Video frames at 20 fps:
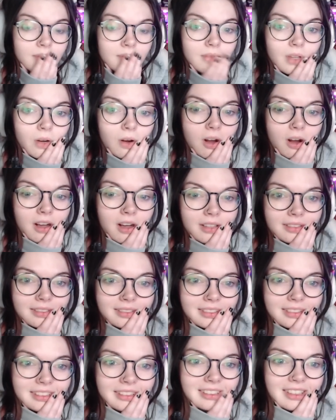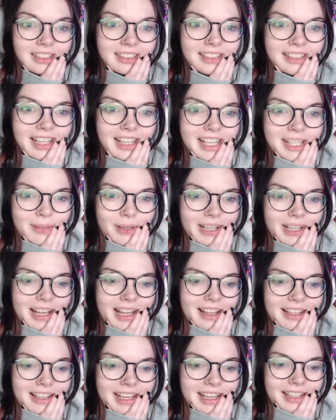Oh, nice one,
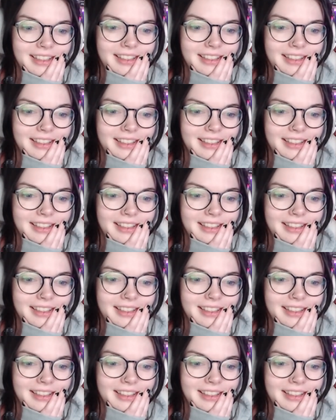Ellie.